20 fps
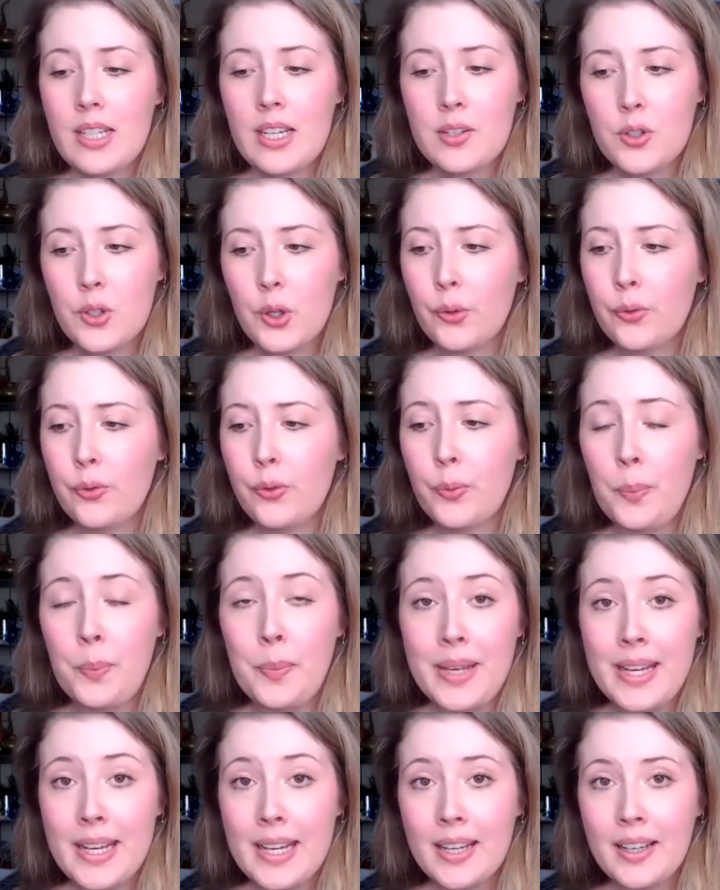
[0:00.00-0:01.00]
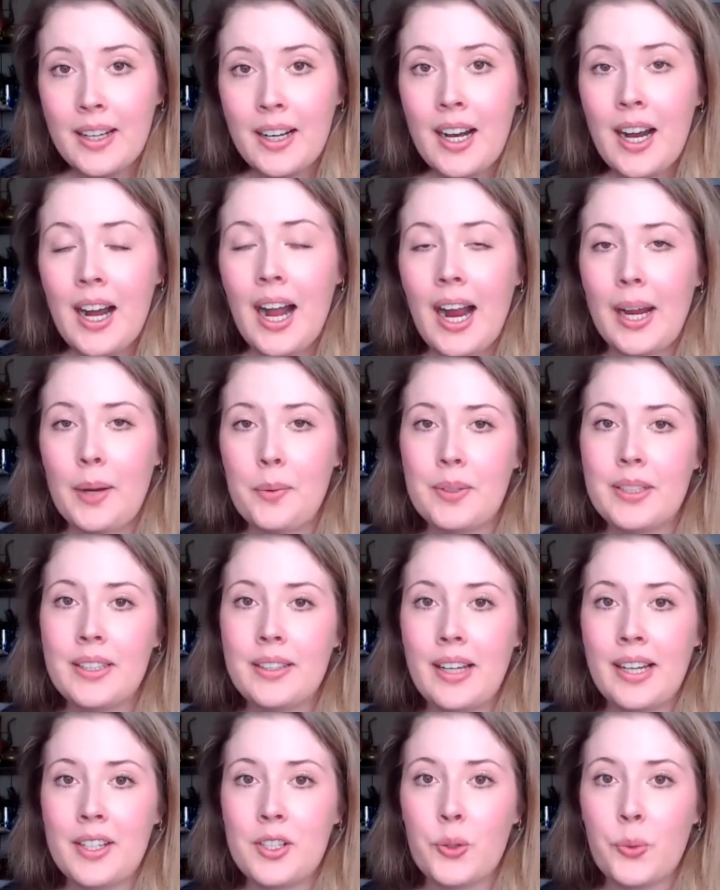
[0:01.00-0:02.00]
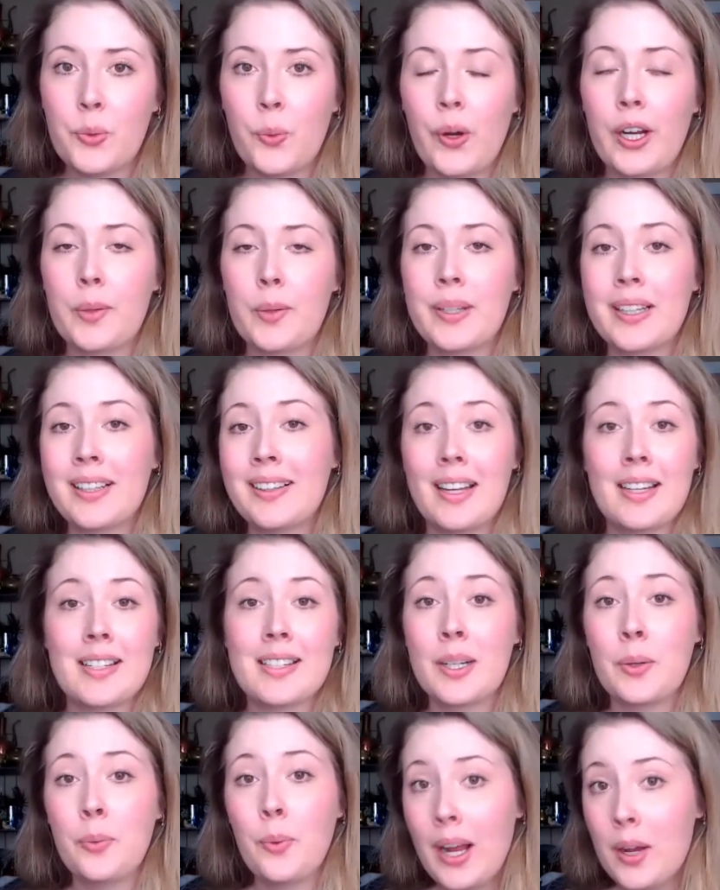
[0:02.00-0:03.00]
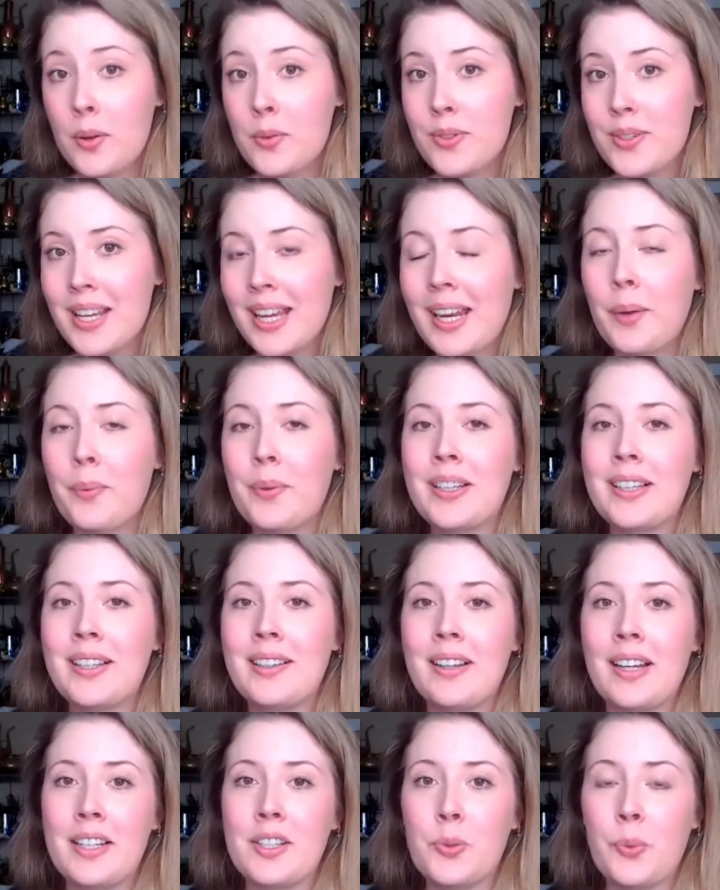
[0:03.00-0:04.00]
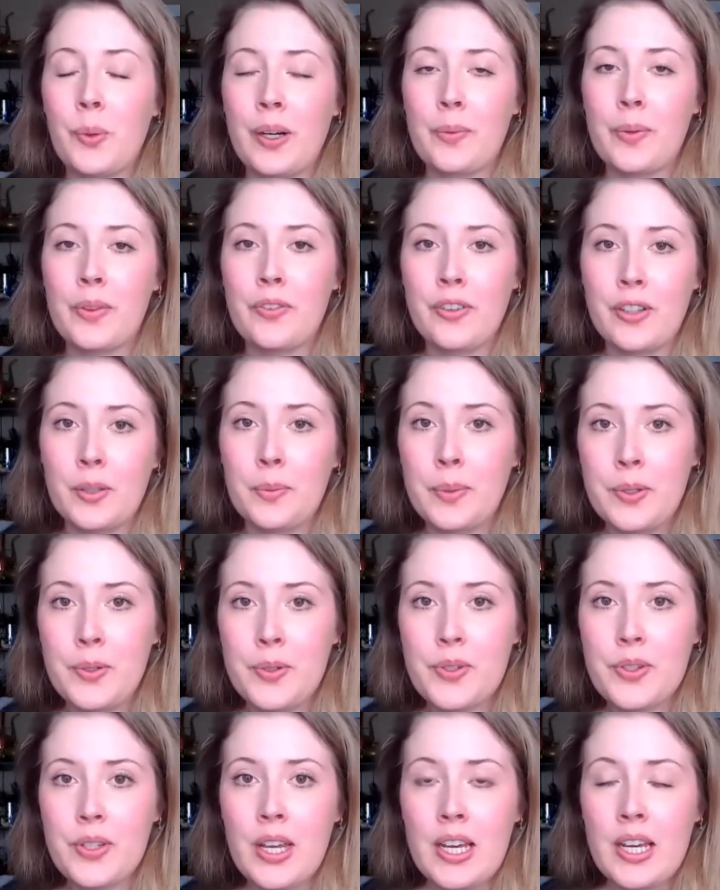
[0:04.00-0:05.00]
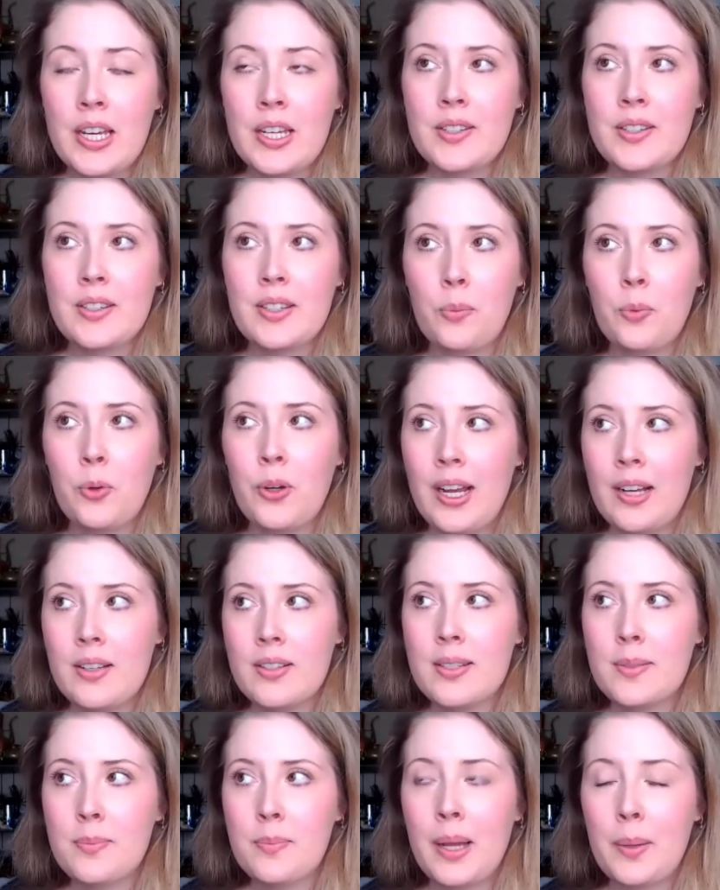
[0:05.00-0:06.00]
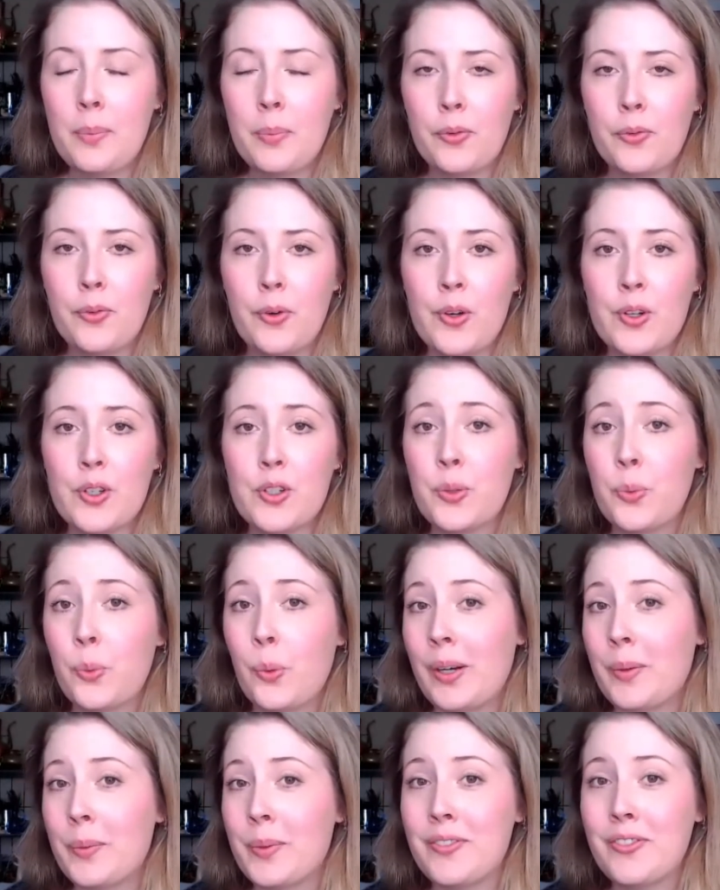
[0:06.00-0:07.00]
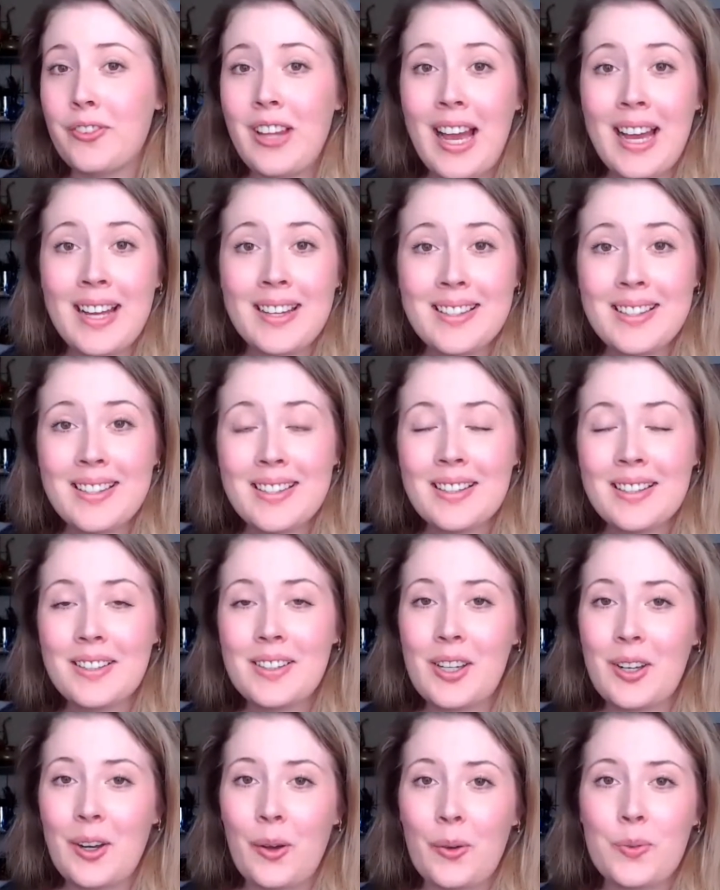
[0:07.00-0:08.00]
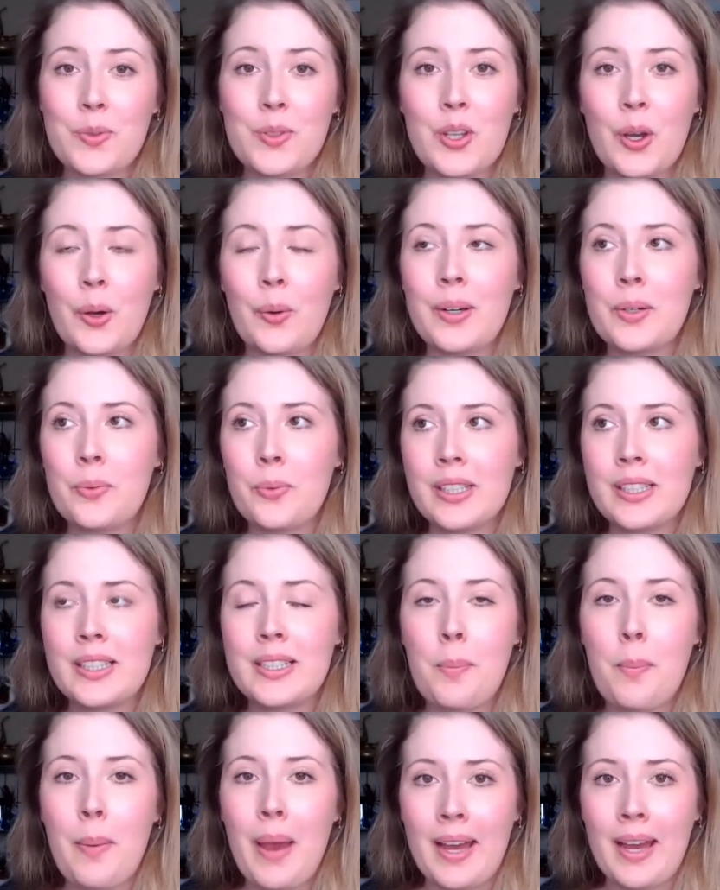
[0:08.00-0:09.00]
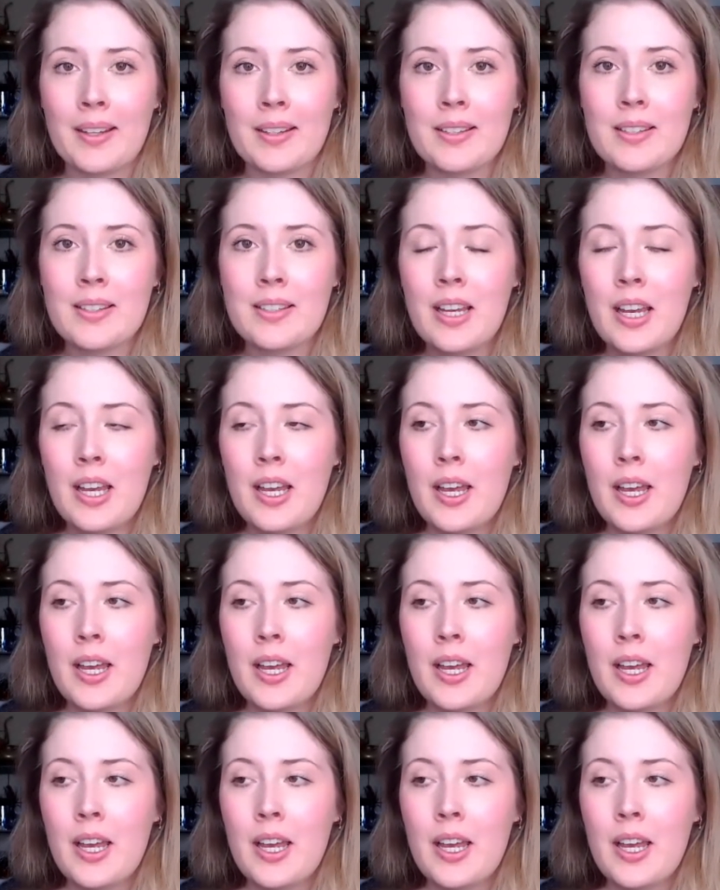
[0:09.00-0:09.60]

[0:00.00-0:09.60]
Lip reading: So for me, I really like to work with classic rounds and I really like to work with filberts. Someone else might prefer to work with flats, so it really depends.